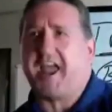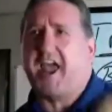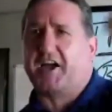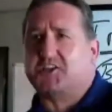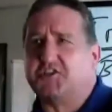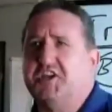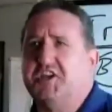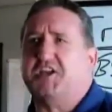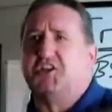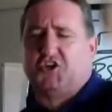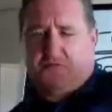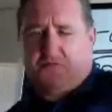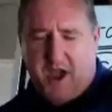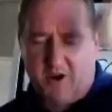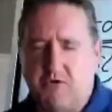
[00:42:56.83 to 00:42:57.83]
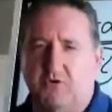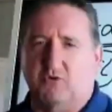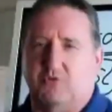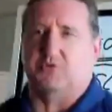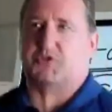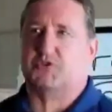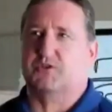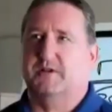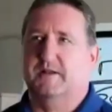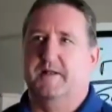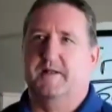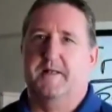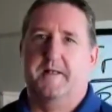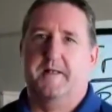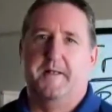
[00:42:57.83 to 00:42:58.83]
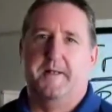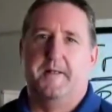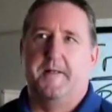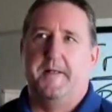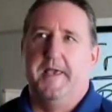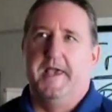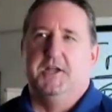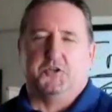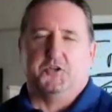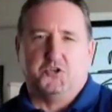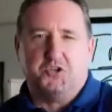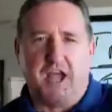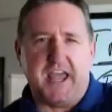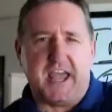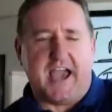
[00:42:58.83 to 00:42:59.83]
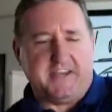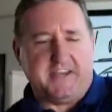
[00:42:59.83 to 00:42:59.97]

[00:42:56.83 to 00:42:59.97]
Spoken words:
I stick to my rules. Today I